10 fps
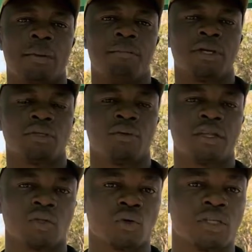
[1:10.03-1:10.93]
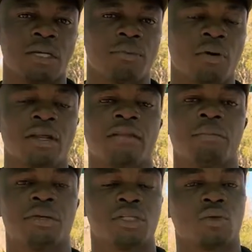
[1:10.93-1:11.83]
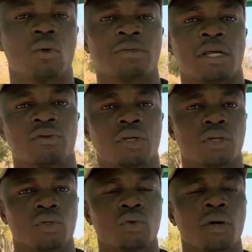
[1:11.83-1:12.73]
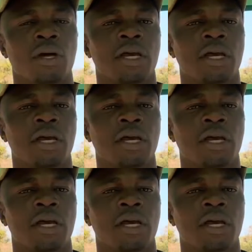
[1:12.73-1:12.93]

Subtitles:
Based on the soil depth, what are the best crops that you can do,